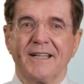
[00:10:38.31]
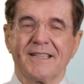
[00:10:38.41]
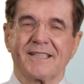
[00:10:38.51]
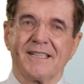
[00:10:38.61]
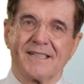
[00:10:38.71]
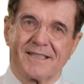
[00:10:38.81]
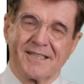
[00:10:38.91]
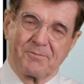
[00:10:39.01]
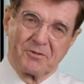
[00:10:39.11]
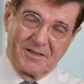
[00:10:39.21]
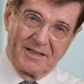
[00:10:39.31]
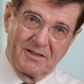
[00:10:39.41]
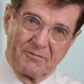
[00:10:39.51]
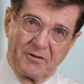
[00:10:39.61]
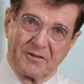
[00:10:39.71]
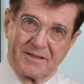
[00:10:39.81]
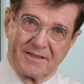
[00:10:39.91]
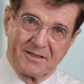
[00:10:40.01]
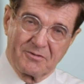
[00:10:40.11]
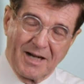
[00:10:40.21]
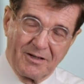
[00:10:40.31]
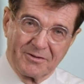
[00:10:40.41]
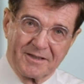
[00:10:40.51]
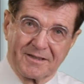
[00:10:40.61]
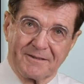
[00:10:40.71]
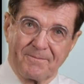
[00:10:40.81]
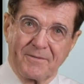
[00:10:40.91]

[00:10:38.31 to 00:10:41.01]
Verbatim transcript: And since this protective earth is grounded